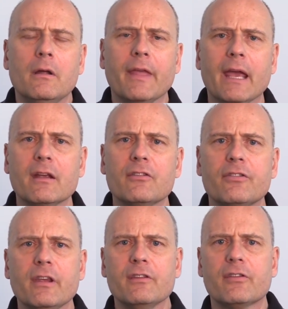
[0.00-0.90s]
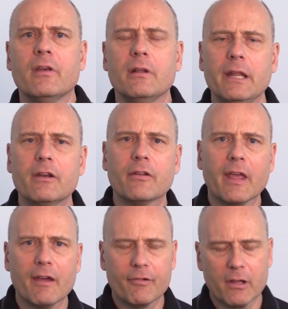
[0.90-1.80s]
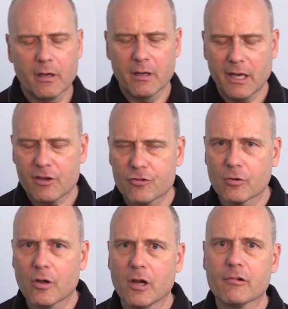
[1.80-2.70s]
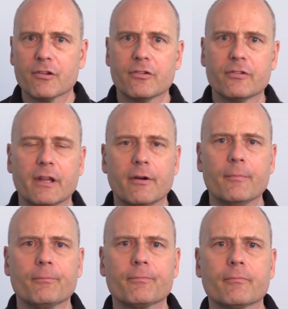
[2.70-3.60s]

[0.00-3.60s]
The ANC's leader, the African National Congress's leader,